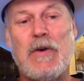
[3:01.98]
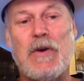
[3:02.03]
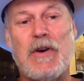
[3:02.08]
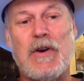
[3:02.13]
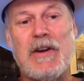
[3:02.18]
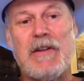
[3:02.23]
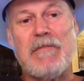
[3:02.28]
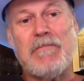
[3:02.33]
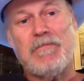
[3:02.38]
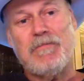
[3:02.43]

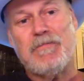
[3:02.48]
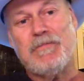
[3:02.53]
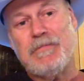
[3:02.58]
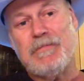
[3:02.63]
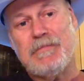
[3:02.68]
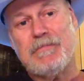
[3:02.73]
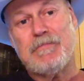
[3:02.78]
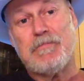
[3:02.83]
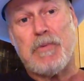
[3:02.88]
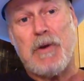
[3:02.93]
or
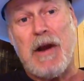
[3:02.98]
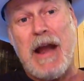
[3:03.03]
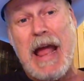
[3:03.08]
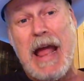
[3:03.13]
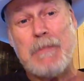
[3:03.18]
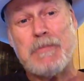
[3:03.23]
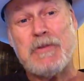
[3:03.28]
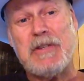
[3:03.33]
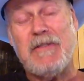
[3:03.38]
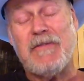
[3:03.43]

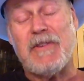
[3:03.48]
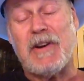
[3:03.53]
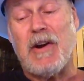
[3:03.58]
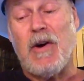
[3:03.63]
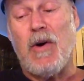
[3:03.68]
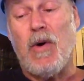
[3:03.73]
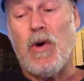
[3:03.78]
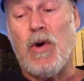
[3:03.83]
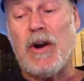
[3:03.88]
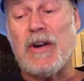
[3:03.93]
perhaps even
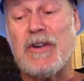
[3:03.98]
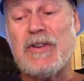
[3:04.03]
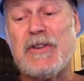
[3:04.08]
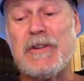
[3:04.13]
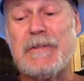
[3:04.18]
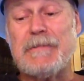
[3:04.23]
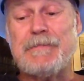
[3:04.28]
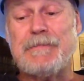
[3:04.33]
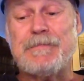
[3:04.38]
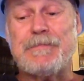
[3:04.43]
a
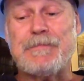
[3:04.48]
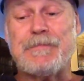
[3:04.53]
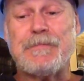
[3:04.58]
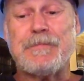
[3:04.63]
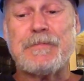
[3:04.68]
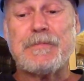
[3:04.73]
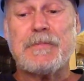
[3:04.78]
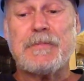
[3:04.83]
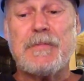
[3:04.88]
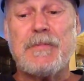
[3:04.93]
horse
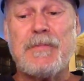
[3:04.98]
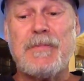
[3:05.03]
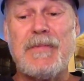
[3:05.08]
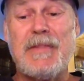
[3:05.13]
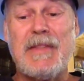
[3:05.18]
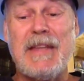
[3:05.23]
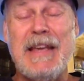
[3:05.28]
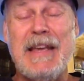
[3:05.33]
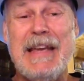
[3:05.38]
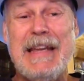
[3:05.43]

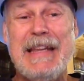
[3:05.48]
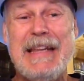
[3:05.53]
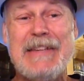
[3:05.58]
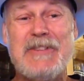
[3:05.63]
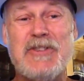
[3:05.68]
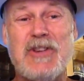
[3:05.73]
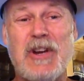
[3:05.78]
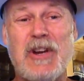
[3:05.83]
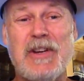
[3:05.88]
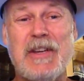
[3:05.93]
and
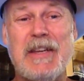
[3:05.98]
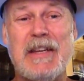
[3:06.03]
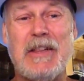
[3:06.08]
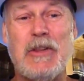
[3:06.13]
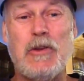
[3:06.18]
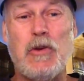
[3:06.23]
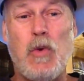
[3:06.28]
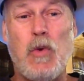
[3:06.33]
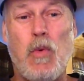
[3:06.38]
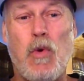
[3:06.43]
they start getting
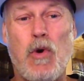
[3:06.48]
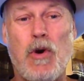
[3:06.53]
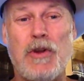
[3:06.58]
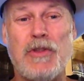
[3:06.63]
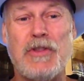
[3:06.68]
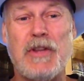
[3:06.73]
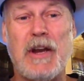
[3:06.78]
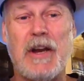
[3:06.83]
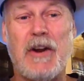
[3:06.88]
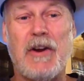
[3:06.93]
a little
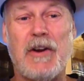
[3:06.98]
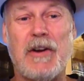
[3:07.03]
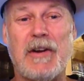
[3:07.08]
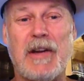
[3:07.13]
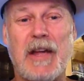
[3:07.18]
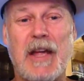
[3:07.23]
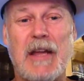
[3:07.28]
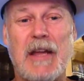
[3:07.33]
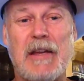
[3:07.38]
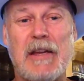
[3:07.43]
worn there
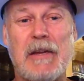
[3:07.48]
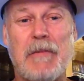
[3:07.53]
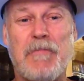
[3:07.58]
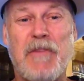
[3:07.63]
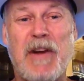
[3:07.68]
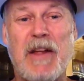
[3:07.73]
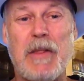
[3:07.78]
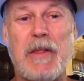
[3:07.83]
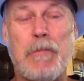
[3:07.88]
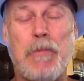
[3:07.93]
and, and you
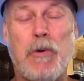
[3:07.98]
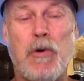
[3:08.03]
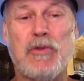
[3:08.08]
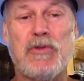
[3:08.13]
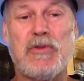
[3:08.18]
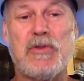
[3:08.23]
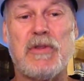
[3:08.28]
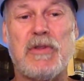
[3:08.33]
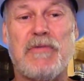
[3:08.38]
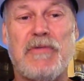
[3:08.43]
finally
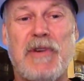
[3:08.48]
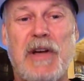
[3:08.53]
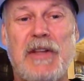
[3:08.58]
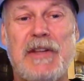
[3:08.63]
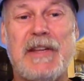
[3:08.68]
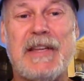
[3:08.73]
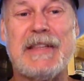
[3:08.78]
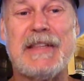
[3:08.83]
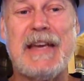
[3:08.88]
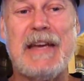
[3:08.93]
poke through the
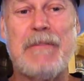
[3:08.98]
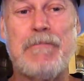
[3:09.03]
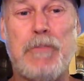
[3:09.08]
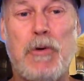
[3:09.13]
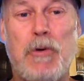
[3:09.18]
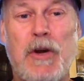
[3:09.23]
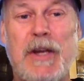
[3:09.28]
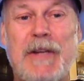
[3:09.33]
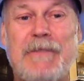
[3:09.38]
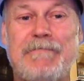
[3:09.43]
felt and at
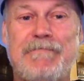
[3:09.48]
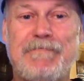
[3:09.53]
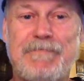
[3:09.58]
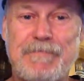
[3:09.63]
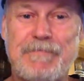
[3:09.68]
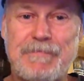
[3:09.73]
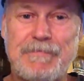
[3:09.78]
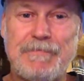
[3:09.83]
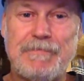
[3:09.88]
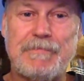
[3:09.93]
that point
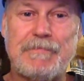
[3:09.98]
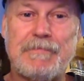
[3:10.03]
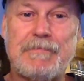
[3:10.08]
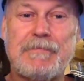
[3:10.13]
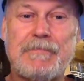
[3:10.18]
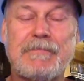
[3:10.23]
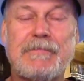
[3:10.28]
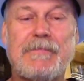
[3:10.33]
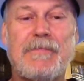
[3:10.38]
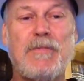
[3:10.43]

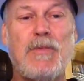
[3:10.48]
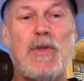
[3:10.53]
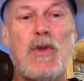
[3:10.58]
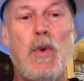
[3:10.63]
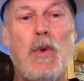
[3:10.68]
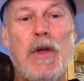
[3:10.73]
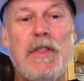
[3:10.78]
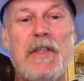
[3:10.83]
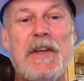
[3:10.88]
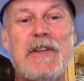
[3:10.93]

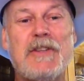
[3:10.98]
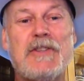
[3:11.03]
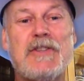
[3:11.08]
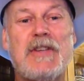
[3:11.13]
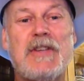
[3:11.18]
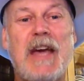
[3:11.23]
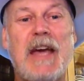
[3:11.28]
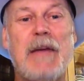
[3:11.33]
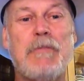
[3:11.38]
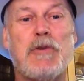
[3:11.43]
well then
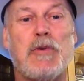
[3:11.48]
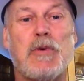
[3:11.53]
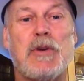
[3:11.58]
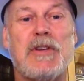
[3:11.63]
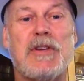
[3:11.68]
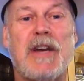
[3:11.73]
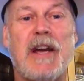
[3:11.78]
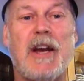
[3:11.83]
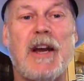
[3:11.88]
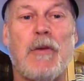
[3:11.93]
it's time to
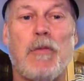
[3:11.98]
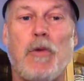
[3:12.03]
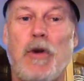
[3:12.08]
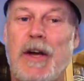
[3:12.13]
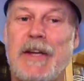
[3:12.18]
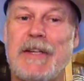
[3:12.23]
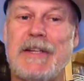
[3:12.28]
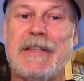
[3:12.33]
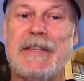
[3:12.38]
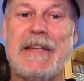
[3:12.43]
retire
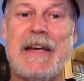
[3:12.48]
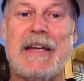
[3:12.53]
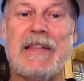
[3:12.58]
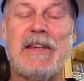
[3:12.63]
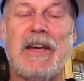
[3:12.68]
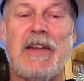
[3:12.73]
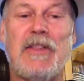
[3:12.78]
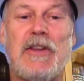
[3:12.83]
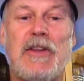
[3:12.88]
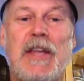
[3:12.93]
well i did
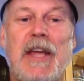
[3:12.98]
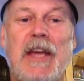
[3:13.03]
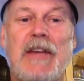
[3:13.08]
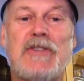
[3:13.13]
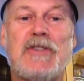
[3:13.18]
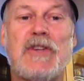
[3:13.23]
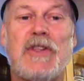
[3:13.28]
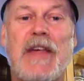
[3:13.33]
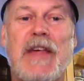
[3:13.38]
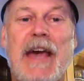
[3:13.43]
that the other
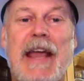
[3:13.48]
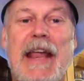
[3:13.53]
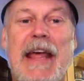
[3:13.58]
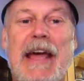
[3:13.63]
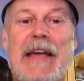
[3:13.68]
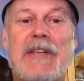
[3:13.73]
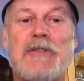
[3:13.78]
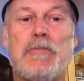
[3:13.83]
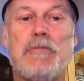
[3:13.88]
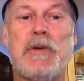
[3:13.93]
day so that
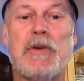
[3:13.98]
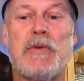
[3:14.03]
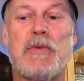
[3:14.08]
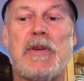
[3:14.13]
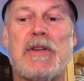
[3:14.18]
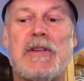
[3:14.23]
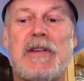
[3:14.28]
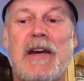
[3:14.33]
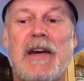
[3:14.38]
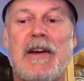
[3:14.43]
hat's been
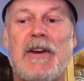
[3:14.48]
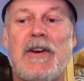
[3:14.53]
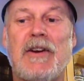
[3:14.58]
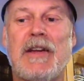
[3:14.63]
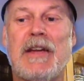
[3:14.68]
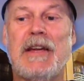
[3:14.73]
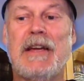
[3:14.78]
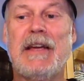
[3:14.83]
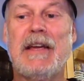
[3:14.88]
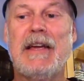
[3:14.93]

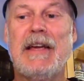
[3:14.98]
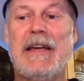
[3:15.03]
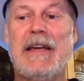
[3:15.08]
retired